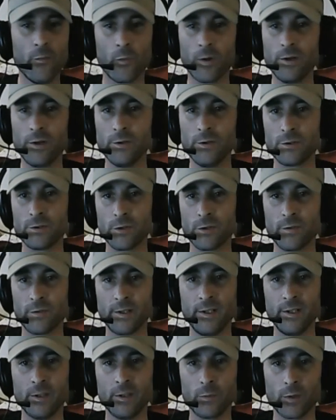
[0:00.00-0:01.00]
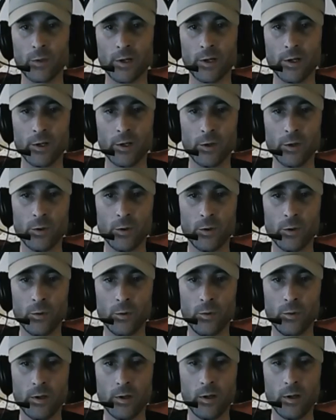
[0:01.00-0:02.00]
And then what we're going to do is over here we're going to
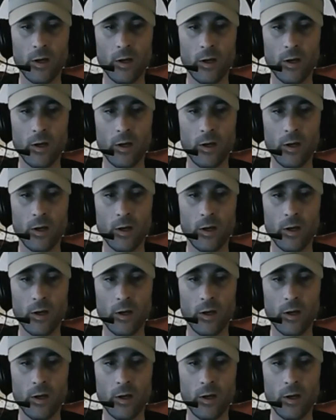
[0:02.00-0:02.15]
go,